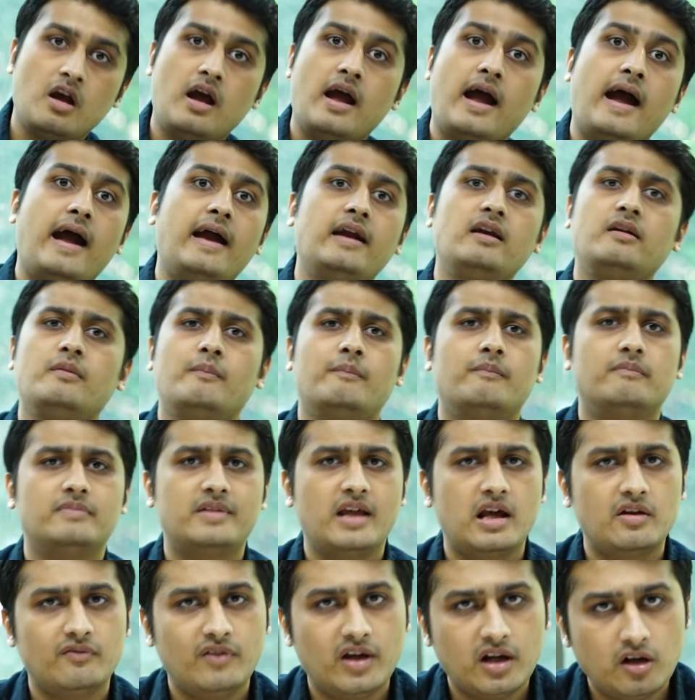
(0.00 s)
And
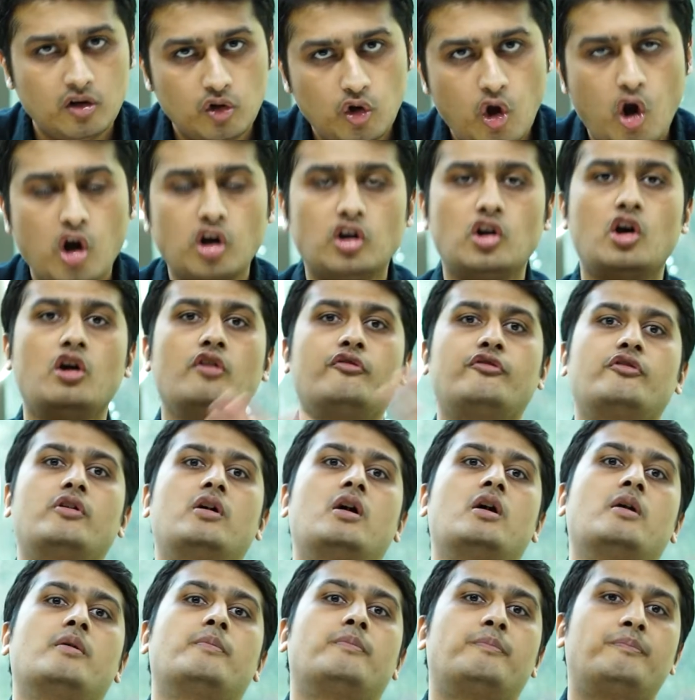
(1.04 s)
there were a lot of
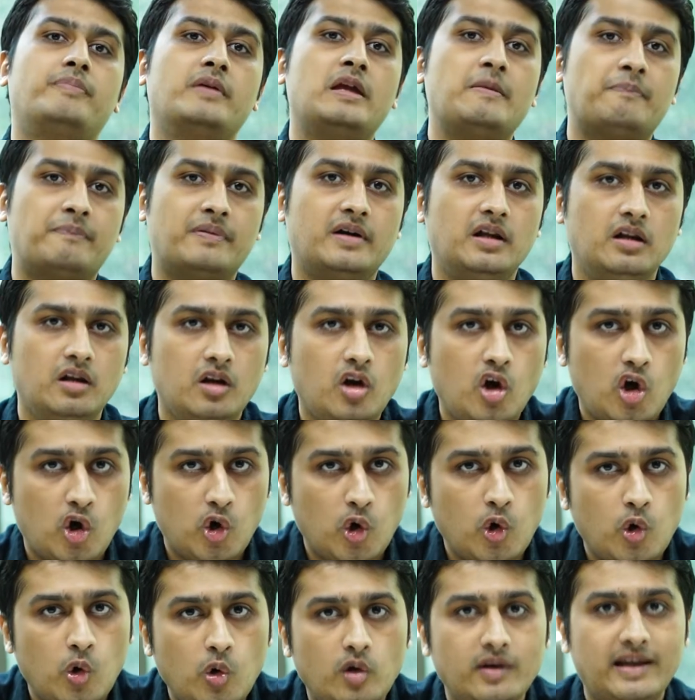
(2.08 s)
people
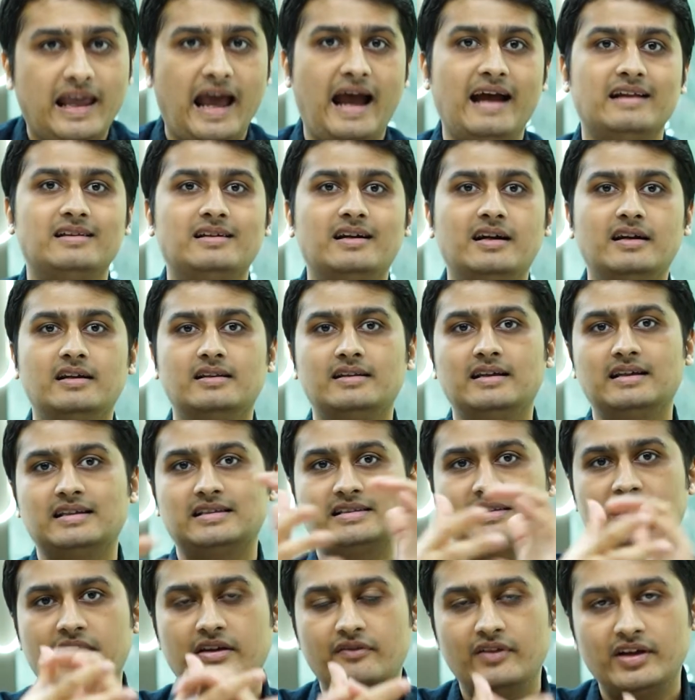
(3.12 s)
who gathered their
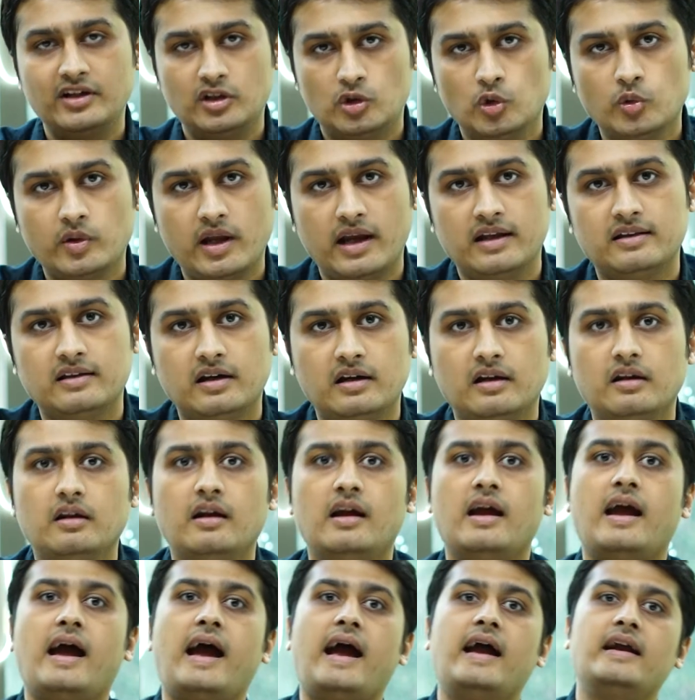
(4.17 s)
saving together
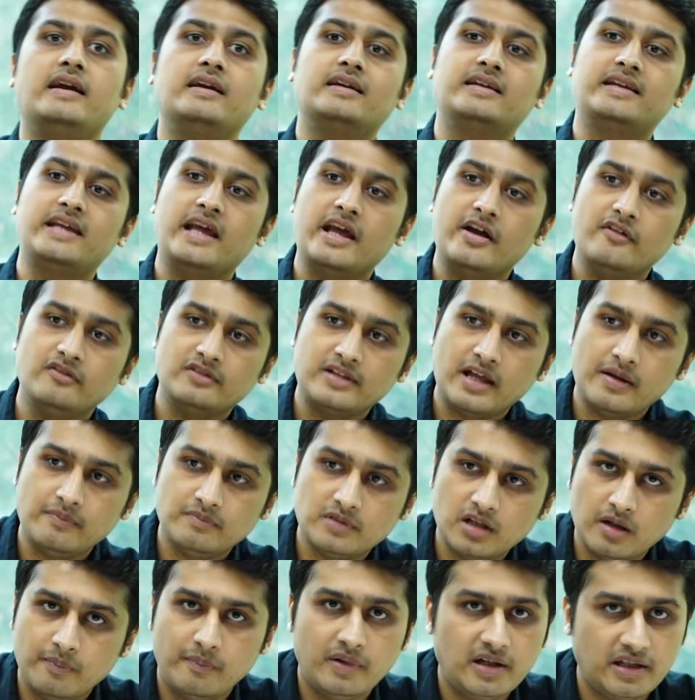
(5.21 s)
and gave them
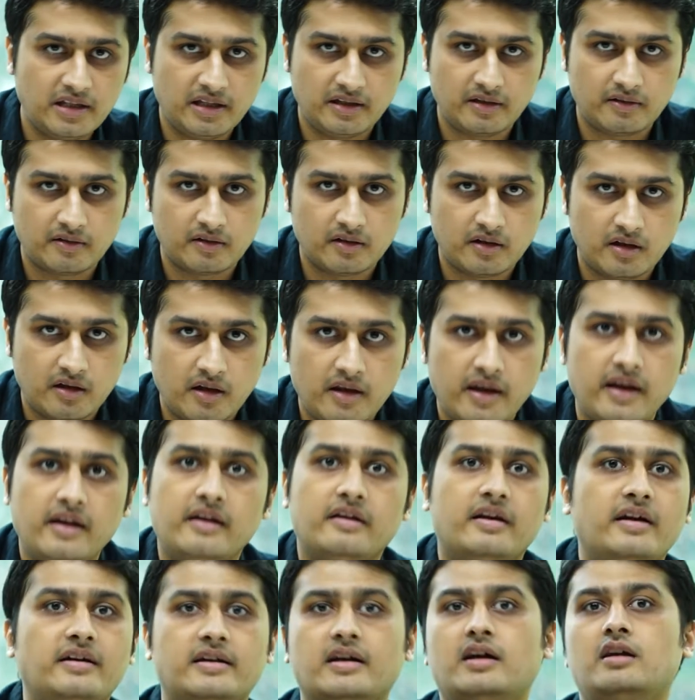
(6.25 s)
the money in
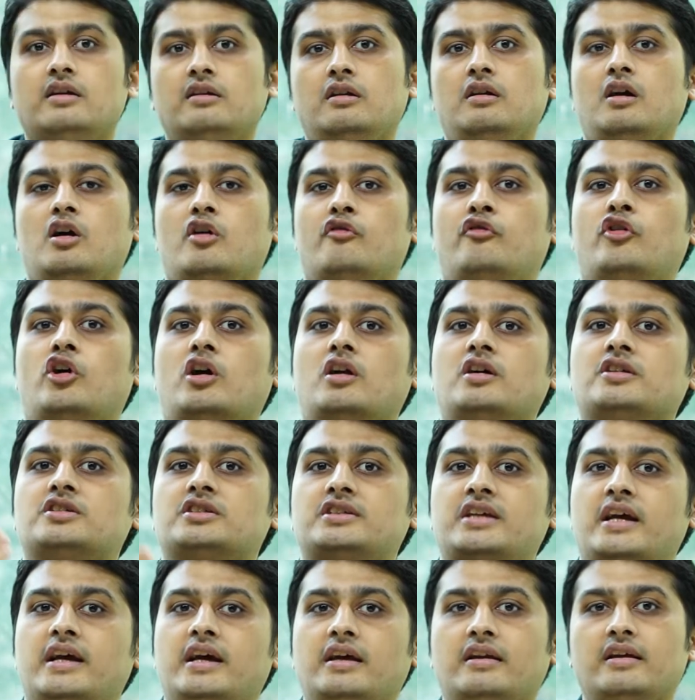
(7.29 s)
return for a
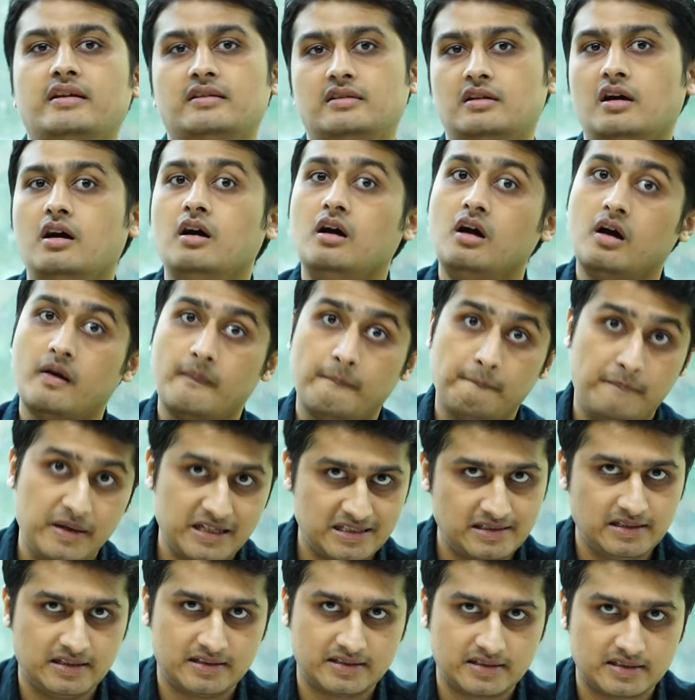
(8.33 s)
share in the
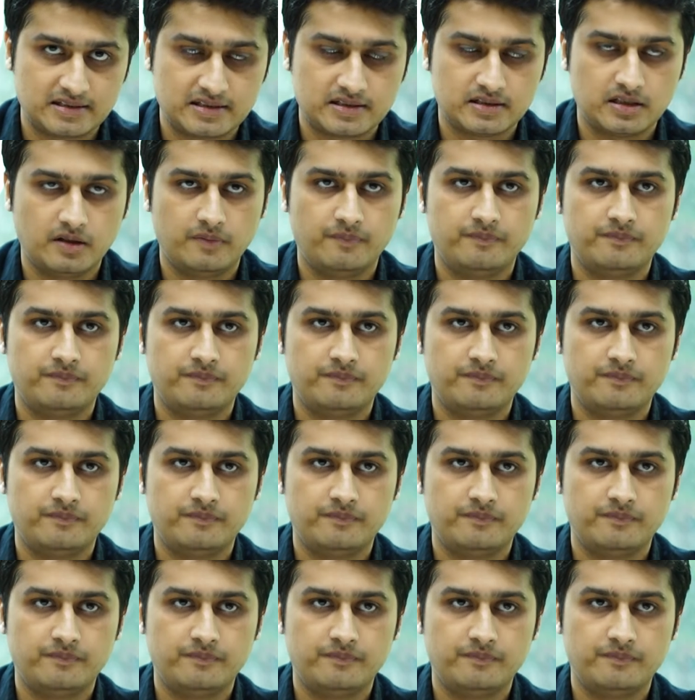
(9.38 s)
business